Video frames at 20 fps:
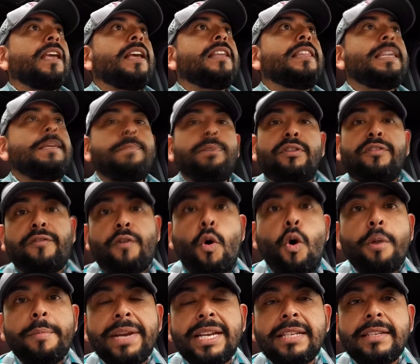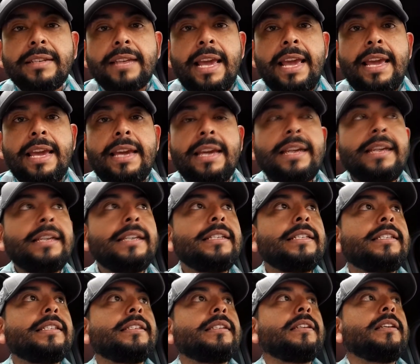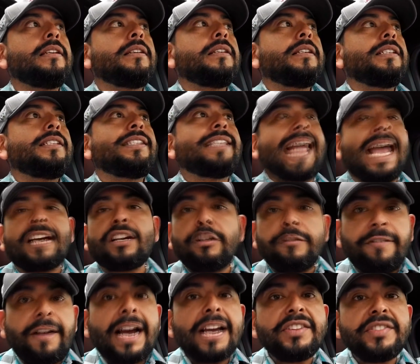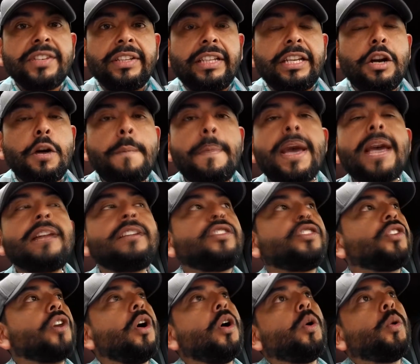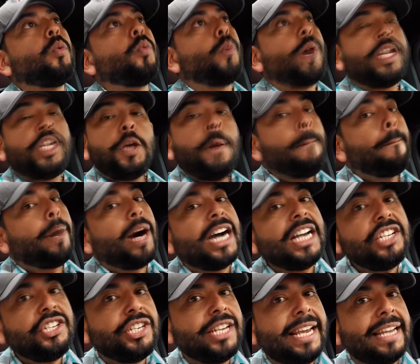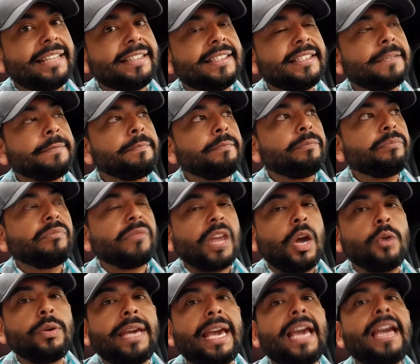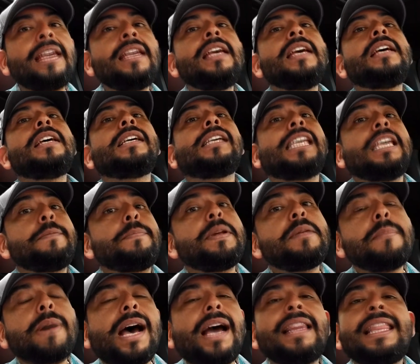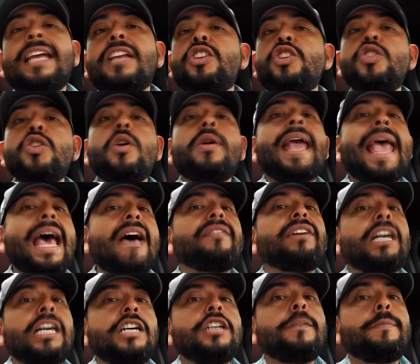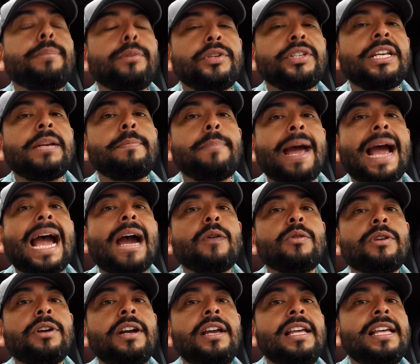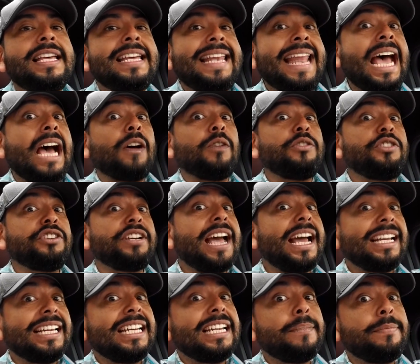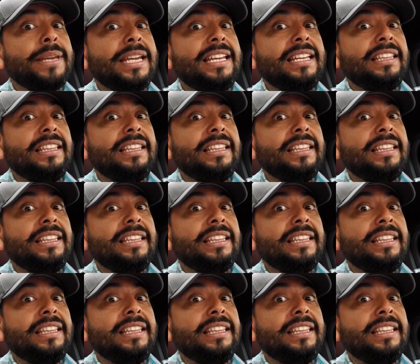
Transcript: the performance is sacrificed a little bit. So when you punch it, okay, keep in mind that you don't have 100% power. Now, you're not going to be